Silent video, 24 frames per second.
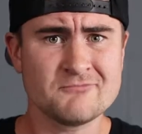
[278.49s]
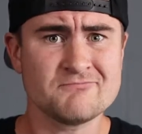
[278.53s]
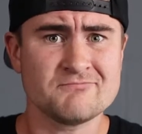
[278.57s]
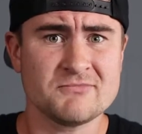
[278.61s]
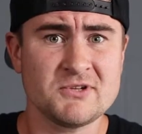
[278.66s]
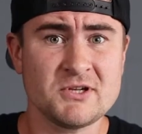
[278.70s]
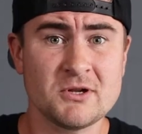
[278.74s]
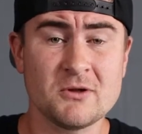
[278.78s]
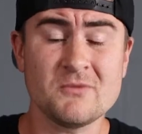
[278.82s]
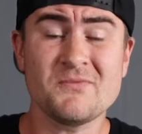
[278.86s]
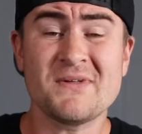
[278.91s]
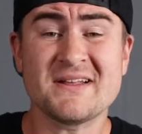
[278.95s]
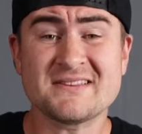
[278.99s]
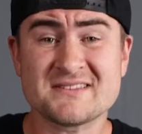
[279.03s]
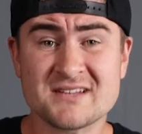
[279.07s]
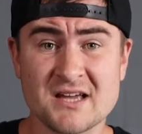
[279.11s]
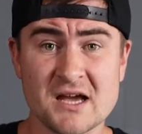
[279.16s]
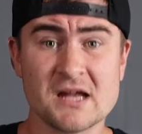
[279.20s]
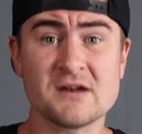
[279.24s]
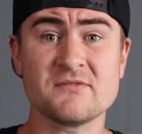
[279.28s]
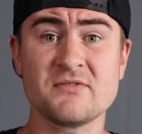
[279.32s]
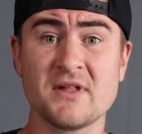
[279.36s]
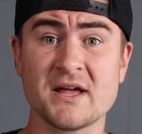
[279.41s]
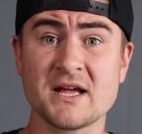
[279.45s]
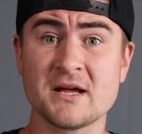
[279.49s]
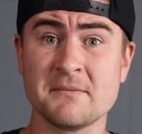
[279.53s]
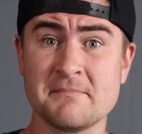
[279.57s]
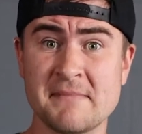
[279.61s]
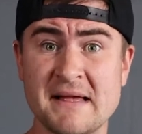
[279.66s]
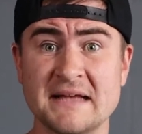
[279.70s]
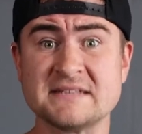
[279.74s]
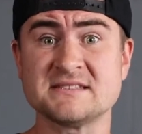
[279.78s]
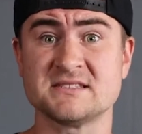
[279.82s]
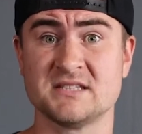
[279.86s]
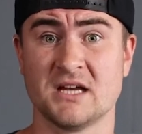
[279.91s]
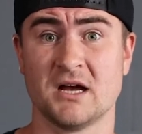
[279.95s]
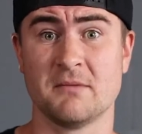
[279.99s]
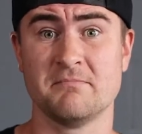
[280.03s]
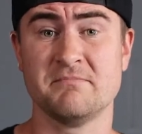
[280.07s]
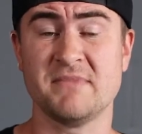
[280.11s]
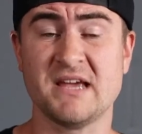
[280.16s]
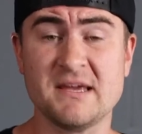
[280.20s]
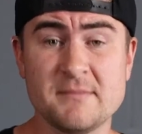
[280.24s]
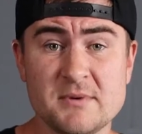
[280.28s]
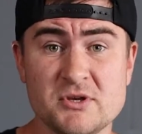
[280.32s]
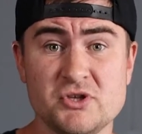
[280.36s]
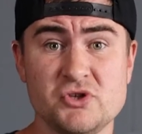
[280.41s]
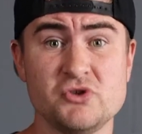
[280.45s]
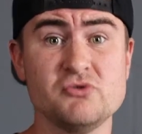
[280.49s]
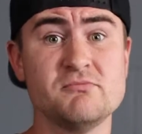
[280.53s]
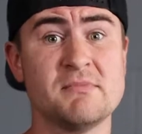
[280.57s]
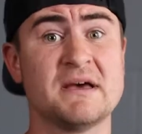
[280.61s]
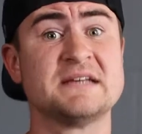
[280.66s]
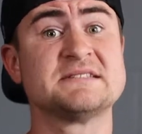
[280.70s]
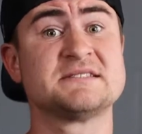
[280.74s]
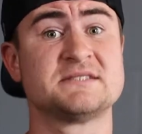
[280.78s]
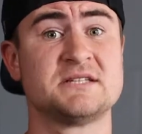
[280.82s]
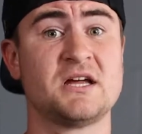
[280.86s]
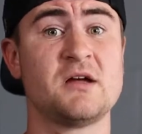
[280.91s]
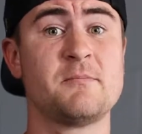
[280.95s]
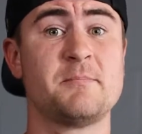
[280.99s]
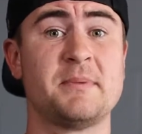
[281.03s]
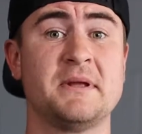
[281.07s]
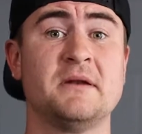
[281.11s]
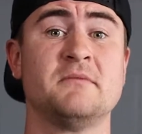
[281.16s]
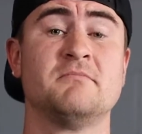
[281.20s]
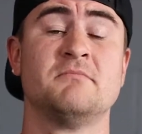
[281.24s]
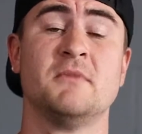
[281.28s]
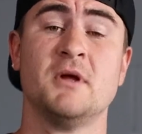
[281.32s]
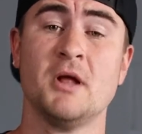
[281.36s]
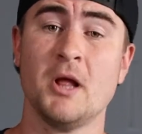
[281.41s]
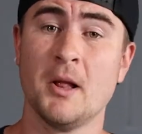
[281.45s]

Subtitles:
You know, that's kind of like a mess up. Maybe you messed up and